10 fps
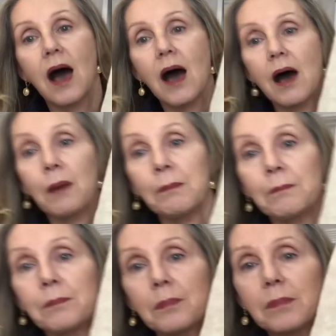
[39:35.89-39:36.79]

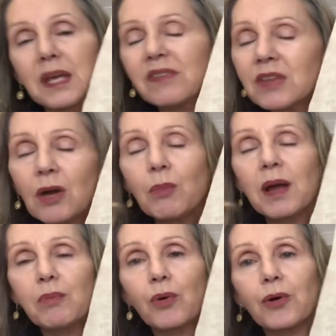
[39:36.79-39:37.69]
um, even though
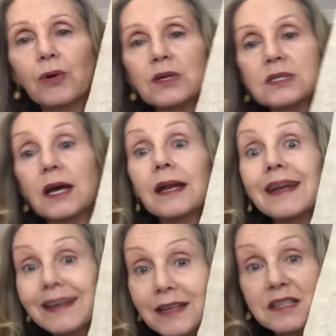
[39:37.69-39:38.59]
my border is done,
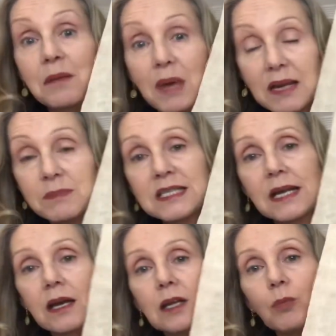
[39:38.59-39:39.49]
and yes, I made a
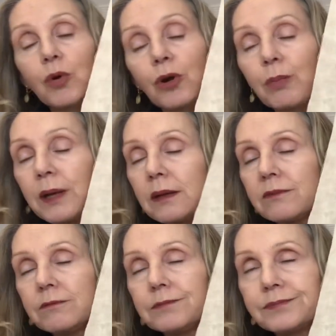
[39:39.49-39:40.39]
mistake on the border,
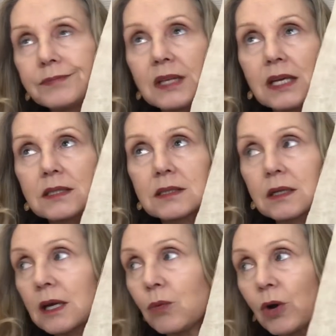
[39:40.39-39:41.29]
but it's
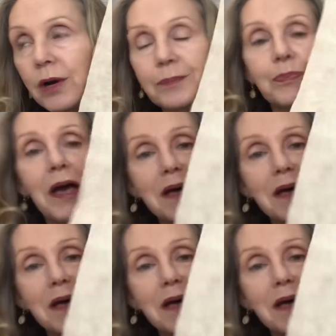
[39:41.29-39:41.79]
gonna work.